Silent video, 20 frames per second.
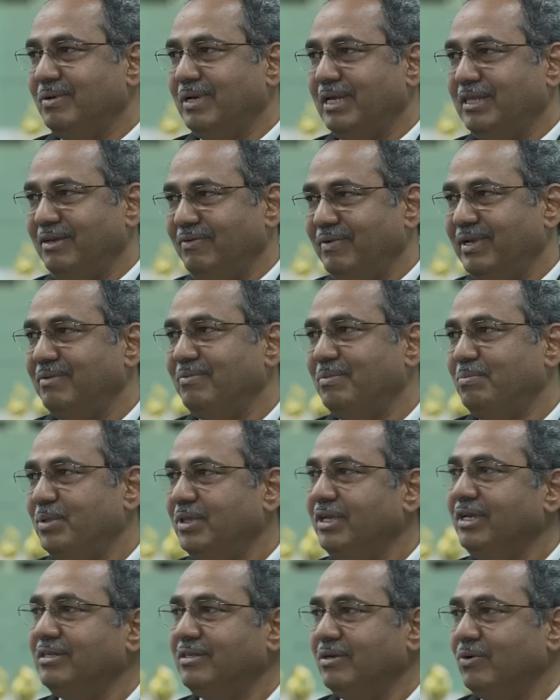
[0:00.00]
So I think when
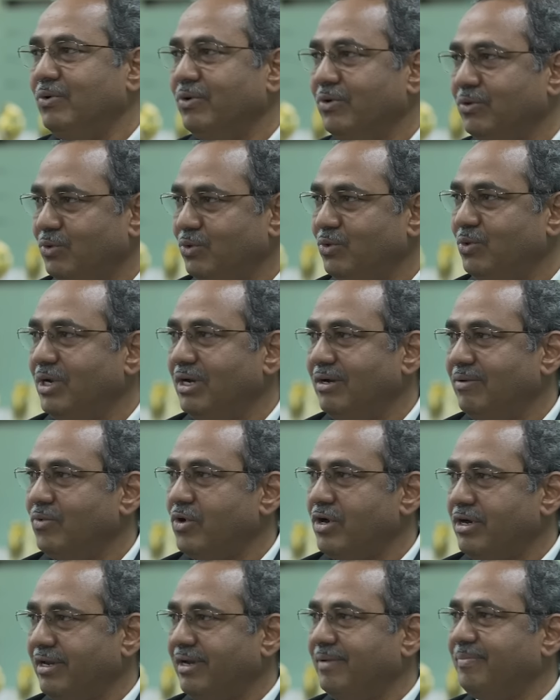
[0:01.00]
things go through a
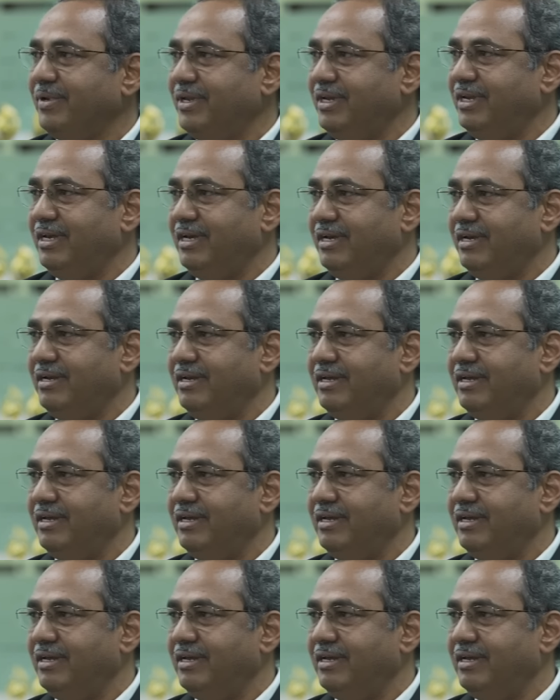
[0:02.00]
volatile period,